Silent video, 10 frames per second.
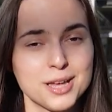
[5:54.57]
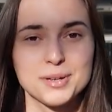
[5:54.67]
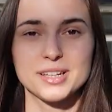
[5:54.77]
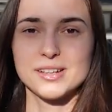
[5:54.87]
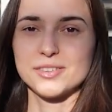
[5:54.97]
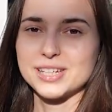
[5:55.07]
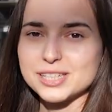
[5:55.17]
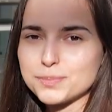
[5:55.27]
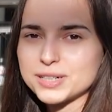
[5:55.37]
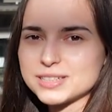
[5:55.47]
because
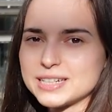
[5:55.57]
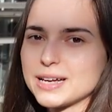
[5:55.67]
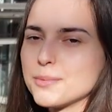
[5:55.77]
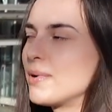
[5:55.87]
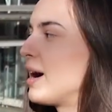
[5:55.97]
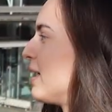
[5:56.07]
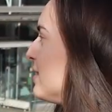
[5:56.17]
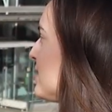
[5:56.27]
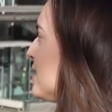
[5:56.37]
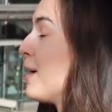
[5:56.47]
this building
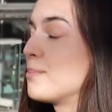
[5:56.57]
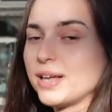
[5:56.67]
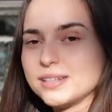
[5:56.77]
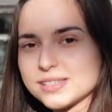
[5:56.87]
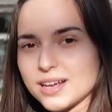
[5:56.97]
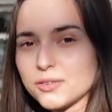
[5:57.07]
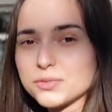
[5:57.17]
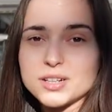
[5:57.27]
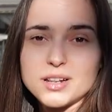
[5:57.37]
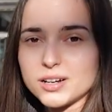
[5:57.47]
combines Mensa
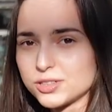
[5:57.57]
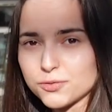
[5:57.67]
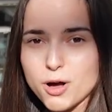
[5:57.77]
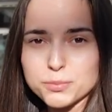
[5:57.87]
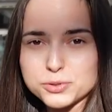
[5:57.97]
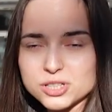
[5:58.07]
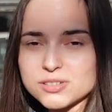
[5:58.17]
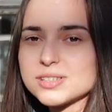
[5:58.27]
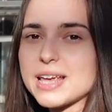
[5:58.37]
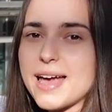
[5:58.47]
with a lot of
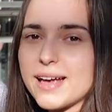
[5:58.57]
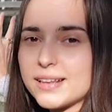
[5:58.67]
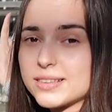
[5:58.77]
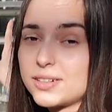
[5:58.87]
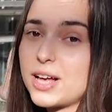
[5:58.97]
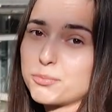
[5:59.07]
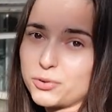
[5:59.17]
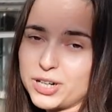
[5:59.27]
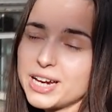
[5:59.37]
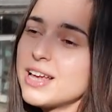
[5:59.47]
options and the
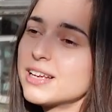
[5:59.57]
library.